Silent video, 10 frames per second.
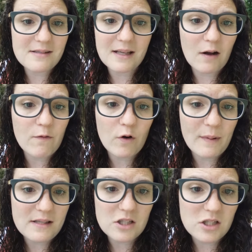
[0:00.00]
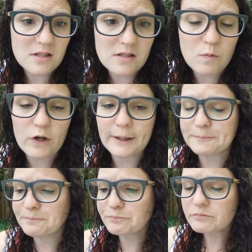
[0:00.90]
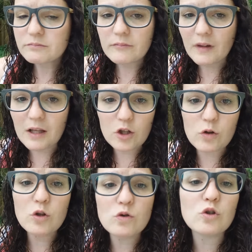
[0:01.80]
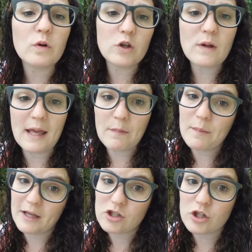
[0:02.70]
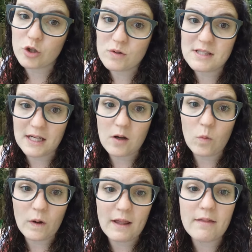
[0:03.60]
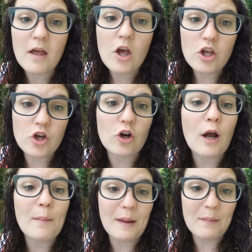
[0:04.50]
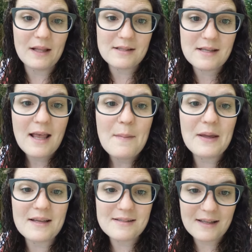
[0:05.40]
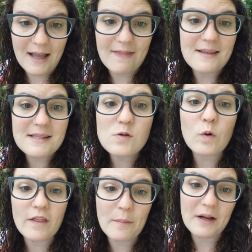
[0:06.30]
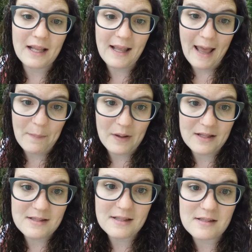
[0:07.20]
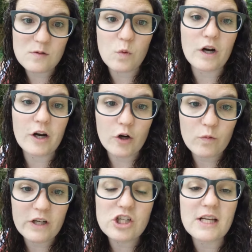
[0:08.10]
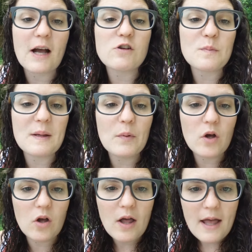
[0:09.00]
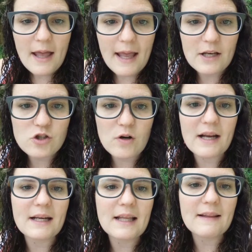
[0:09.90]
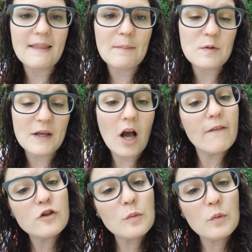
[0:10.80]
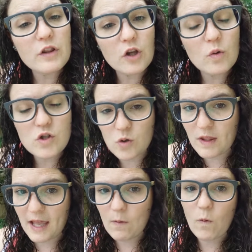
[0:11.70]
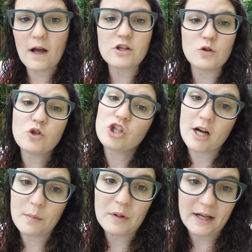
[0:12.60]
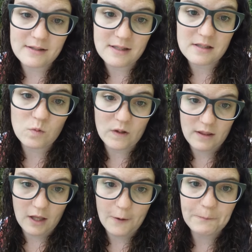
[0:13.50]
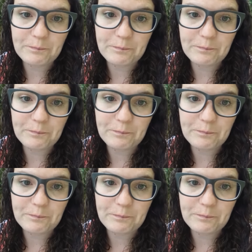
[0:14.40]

sent out 4 messages this morning. You do what you can, but make sure you stick with your commitments, because again, this is where the money happens. This is where you're reaching out to people and trying to get them to be comfortable with you so they want to share Plexus with you.